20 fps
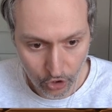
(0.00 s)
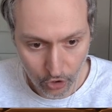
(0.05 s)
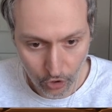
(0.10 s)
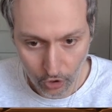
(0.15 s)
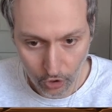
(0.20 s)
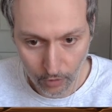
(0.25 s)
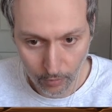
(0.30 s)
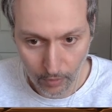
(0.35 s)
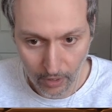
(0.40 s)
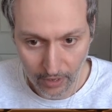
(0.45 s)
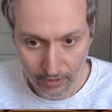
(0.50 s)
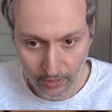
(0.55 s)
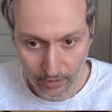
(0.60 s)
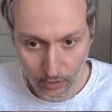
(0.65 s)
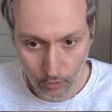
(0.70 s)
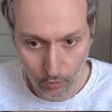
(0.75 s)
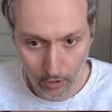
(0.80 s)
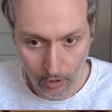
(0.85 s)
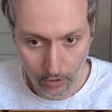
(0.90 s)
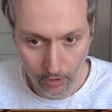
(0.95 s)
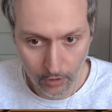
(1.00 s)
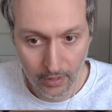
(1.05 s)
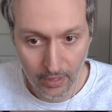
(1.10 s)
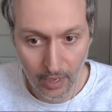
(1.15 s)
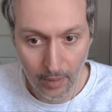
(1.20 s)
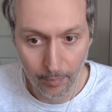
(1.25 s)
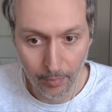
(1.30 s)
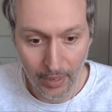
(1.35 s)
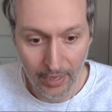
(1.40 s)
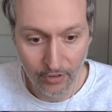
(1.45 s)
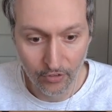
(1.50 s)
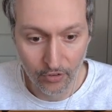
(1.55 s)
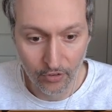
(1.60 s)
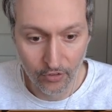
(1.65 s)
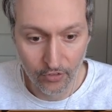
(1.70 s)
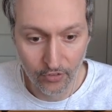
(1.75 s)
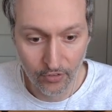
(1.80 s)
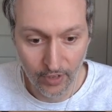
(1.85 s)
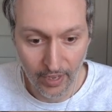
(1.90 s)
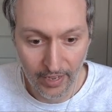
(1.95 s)
You might think, well, can't black
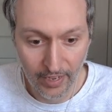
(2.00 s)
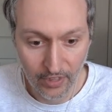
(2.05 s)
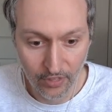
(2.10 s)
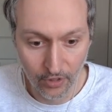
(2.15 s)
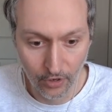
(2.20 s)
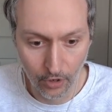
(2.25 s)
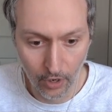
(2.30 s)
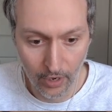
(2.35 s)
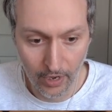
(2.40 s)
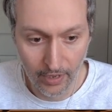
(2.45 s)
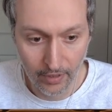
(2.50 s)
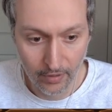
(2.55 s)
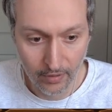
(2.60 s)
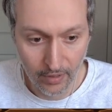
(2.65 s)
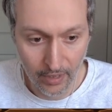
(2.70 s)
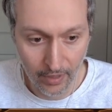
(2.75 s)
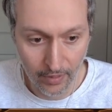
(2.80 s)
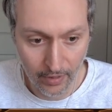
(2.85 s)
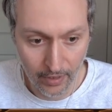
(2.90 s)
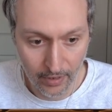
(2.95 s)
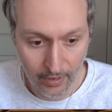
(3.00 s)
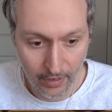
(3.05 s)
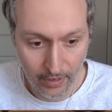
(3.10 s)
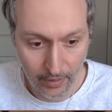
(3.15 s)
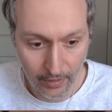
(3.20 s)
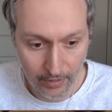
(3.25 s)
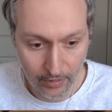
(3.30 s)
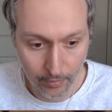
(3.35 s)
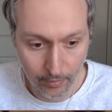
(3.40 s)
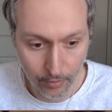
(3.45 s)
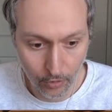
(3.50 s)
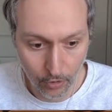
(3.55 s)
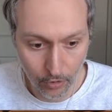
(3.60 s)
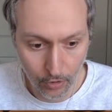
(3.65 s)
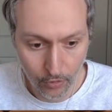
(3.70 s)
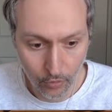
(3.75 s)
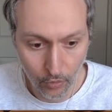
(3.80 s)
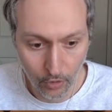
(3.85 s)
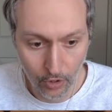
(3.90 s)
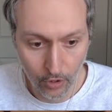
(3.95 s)
just take the knight and then collect the
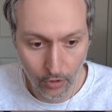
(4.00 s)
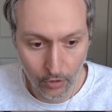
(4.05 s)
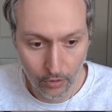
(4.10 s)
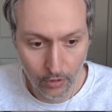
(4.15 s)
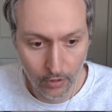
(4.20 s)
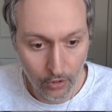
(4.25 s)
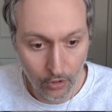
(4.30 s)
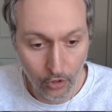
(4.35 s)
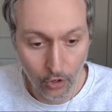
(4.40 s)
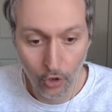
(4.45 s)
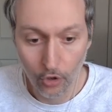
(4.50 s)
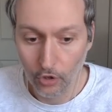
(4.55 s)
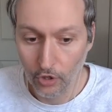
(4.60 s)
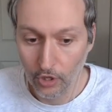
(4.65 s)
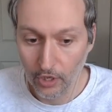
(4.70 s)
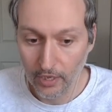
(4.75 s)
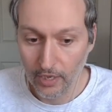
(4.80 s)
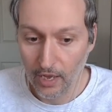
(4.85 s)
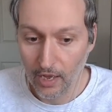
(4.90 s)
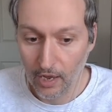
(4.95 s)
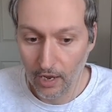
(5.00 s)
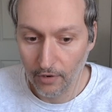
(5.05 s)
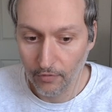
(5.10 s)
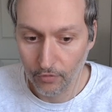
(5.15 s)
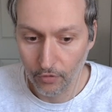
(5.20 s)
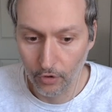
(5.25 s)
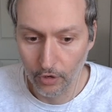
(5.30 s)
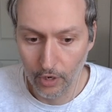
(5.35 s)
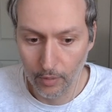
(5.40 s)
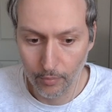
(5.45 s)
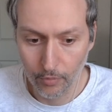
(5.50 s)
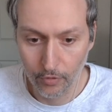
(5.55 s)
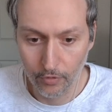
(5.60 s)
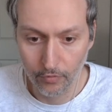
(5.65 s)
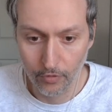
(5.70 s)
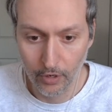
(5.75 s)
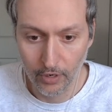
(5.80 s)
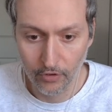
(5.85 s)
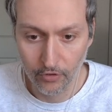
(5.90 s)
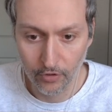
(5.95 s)
pawn? Well, no, you can't for a number of
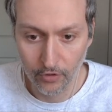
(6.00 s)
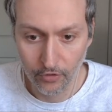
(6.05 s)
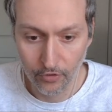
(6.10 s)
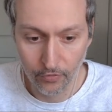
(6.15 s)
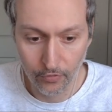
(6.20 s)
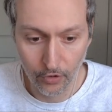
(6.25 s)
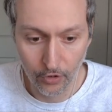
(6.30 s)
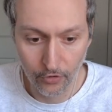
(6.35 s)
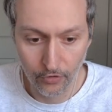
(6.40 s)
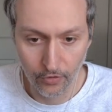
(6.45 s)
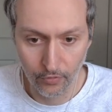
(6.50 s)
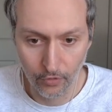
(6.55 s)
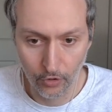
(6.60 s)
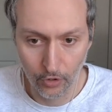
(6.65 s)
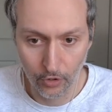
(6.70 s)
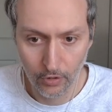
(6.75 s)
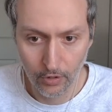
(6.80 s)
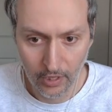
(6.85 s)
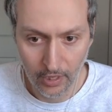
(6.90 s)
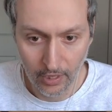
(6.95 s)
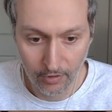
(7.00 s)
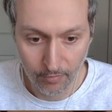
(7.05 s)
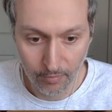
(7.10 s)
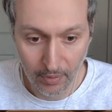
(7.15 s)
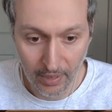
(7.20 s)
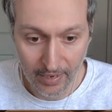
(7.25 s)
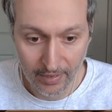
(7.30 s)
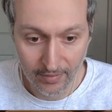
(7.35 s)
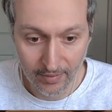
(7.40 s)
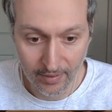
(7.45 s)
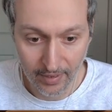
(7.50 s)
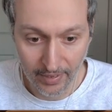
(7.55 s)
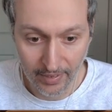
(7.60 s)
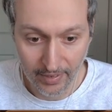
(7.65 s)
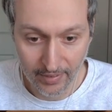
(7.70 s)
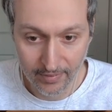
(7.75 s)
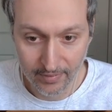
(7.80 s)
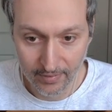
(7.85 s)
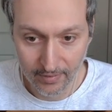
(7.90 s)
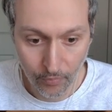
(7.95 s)
reasons. First of all, if black
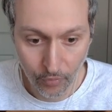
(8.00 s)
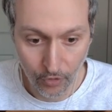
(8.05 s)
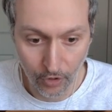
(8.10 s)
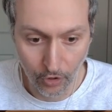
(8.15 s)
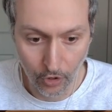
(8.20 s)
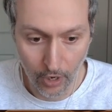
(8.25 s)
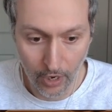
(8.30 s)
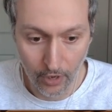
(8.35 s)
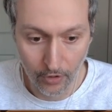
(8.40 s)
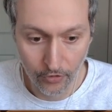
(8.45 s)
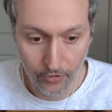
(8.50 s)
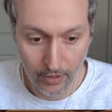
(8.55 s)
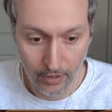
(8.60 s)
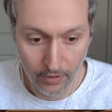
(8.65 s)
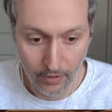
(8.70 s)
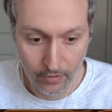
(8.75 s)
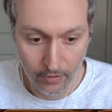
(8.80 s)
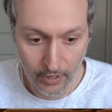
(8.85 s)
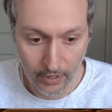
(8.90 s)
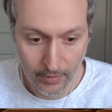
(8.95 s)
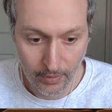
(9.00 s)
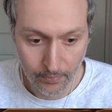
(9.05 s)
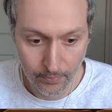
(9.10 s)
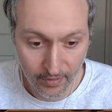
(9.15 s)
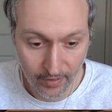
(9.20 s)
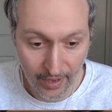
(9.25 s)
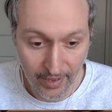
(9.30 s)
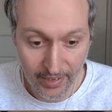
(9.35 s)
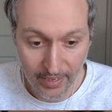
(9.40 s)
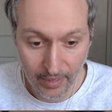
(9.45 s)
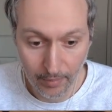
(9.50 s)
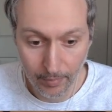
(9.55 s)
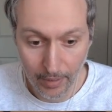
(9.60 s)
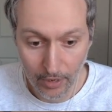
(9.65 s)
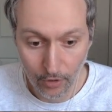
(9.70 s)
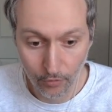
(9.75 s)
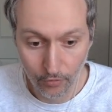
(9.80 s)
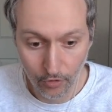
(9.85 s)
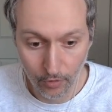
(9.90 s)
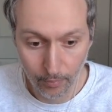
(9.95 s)
takes the knight on c3, taking back
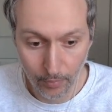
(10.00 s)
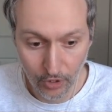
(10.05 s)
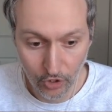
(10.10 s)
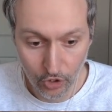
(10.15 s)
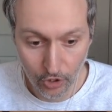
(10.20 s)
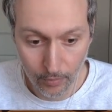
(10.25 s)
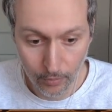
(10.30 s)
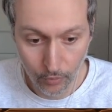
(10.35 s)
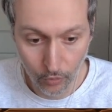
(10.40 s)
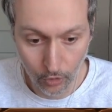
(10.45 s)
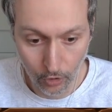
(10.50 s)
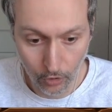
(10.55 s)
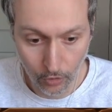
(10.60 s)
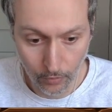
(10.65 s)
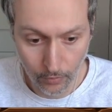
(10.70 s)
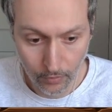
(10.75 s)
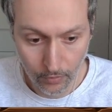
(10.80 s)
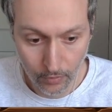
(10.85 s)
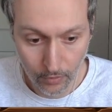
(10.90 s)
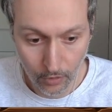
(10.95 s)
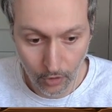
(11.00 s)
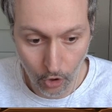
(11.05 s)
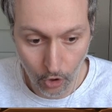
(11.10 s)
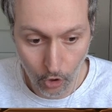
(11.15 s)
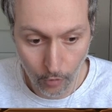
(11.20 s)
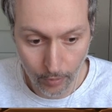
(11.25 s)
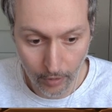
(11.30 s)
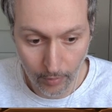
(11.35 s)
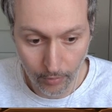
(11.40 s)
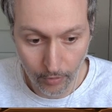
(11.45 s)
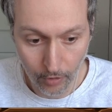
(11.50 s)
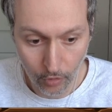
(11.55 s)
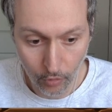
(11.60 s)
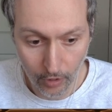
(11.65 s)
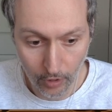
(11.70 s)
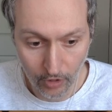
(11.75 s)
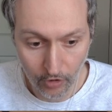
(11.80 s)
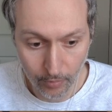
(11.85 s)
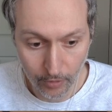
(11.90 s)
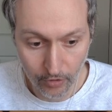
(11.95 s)
with the bishop will open up the
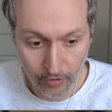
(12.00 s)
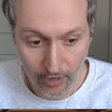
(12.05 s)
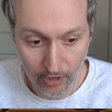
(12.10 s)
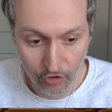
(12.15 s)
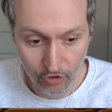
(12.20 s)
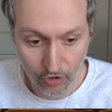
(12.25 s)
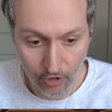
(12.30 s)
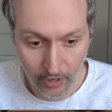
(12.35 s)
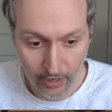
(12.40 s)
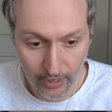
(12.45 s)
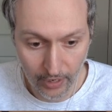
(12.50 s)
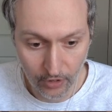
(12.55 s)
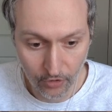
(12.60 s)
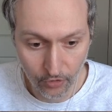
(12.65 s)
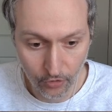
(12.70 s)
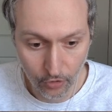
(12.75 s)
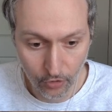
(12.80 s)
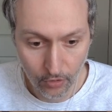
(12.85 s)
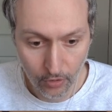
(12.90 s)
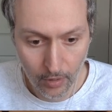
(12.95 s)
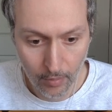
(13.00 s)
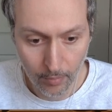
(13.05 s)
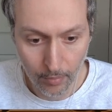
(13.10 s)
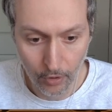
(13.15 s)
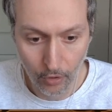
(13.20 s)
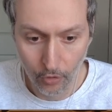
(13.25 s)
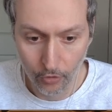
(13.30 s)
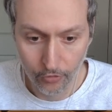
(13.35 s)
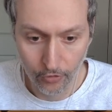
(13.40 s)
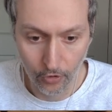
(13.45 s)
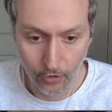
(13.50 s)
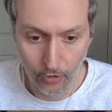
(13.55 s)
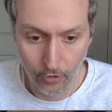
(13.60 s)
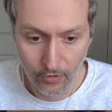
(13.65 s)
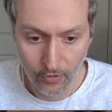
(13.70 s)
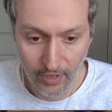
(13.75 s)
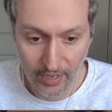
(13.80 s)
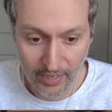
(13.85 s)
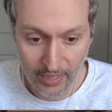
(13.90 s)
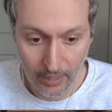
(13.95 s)
queen's protection on a2, but also
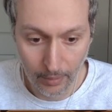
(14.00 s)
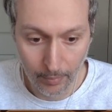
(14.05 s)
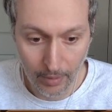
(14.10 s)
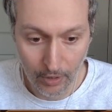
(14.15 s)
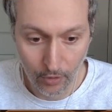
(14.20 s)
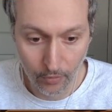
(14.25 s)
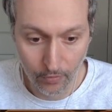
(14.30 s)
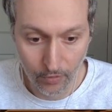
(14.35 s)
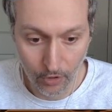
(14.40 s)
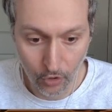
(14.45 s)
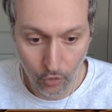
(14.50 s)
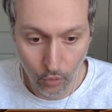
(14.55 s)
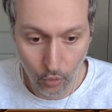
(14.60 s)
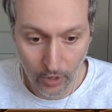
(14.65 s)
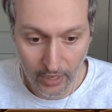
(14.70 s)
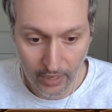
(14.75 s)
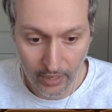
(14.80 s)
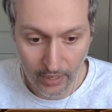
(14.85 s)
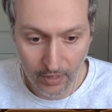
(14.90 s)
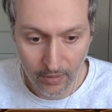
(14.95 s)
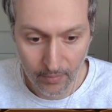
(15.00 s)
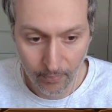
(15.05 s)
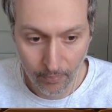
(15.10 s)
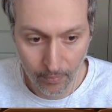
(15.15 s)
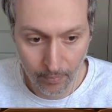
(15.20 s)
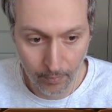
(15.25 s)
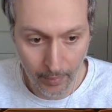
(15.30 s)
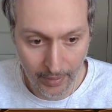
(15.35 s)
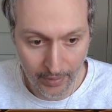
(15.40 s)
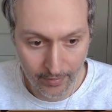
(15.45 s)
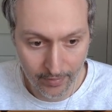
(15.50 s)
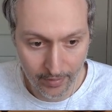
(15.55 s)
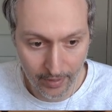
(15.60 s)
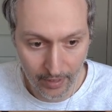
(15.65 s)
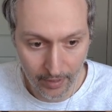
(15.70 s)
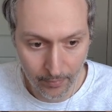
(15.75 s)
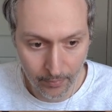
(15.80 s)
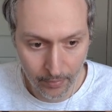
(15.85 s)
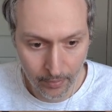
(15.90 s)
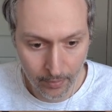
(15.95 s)
taking back with the queen means
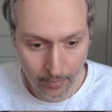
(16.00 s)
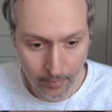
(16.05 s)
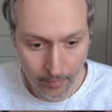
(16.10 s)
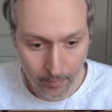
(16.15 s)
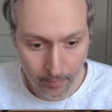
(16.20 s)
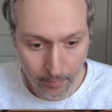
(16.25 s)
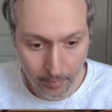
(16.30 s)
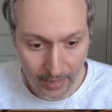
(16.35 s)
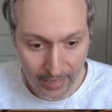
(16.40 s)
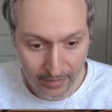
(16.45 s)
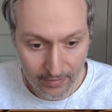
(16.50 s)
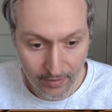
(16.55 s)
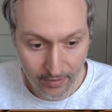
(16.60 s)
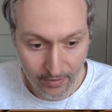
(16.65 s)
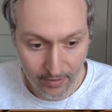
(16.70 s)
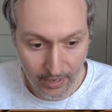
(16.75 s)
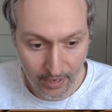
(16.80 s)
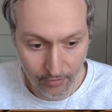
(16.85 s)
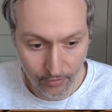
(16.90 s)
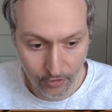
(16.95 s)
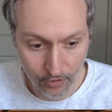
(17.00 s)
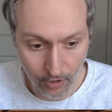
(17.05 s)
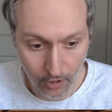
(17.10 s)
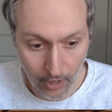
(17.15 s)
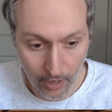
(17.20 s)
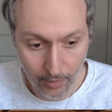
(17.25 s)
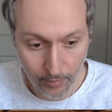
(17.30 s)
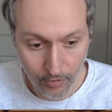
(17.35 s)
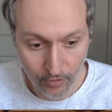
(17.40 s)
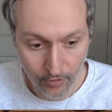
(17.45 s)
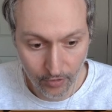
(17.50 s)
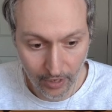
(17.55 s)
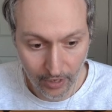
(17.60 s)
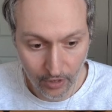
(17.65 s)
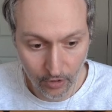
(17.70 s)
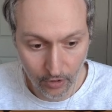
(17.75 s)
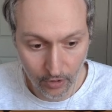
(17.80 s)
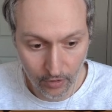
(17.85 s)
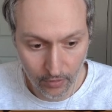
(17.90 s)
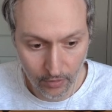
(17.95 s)
that black doesn't have time to take
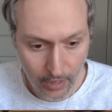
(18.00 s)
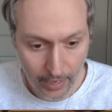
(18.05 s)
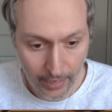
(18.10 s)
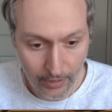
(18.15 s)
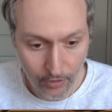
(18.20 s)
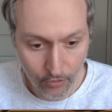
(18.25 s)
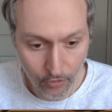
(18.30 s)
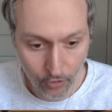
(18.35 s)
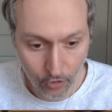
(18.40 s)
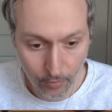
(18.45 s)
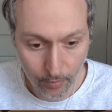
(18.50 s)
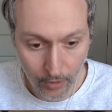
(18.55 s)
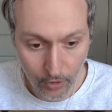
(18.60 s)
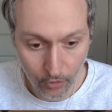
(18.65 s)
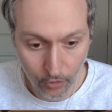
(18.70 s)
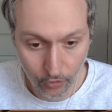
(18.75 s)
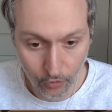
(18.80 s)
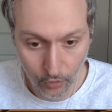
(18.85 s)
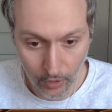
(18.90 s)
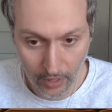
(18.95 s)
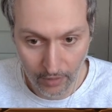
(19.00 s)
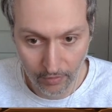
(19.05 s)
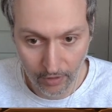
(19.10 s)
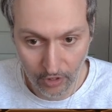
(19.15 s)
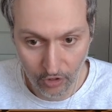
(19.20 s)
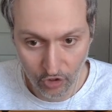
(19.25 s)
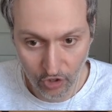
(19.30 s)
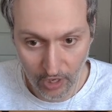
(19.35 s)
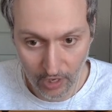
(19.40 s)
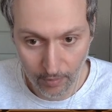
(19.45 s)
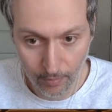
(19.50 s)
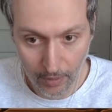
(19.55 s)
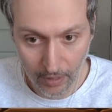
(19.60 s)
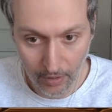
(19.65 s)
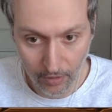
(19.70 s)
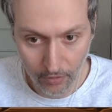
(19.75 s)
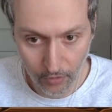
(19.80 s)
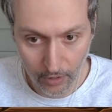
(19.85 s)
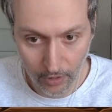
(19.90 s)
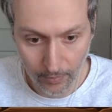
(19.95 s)
on a2 because we have a checkmate
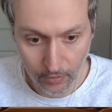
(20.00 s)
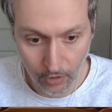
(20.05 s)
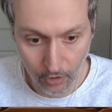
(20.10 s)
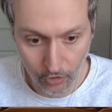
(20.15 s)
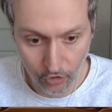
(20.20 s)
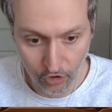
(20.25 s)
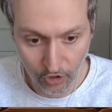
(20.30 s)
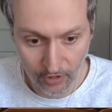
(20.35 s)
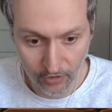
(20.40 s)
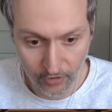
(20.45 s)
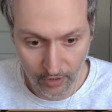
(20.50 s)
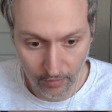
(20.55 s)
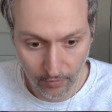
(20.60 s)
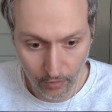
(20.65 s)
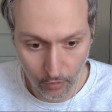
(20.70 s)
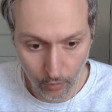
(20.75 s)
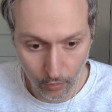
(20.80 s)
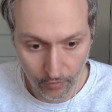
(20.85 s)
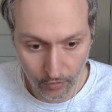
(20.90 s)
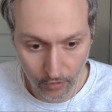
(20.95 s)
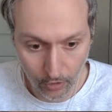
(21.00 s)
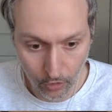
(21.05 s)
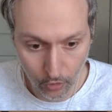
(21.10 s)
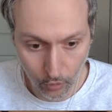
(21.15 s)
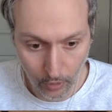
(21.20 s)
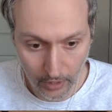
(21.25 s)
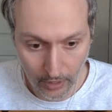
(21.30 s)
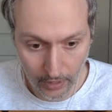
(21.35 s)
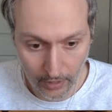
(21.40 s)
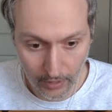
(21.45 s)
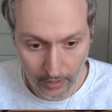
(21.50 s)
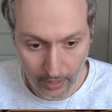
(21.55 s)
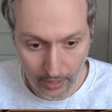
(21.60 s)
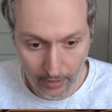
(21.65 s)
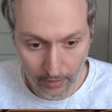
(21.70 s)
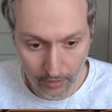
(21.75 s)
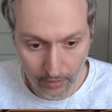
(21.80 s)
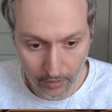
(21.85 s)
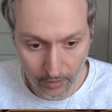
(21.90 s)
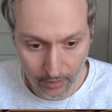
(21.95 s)
threat on g7 with the queen
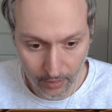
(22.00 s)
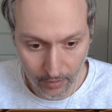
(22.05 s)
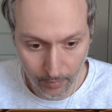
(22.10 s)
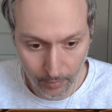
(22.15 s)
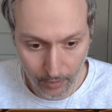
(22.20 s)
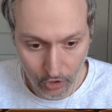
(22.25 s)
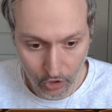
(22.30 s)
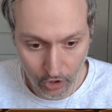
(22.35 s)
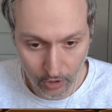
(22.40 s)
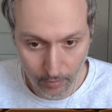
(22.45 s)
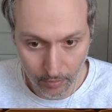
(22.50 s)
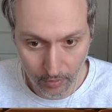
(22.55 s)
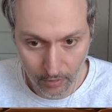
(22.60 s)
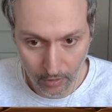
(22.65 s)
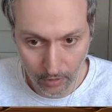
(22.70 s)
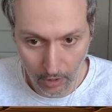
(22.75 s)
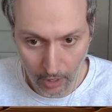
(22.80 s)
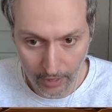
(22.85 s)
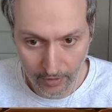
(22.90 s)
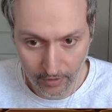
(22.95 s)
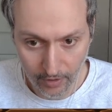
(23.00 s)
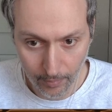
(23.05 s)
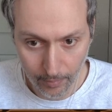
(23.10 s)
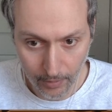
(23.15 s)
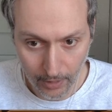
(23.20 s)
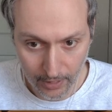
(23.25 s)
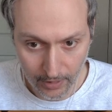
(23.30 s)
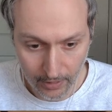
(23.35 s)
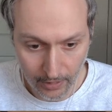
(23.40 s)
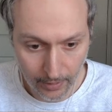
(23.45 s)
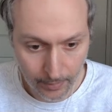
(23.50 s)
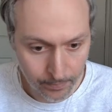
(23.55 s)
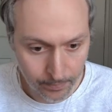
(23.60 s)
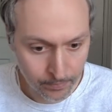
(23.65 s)
and the bishop lined up like that.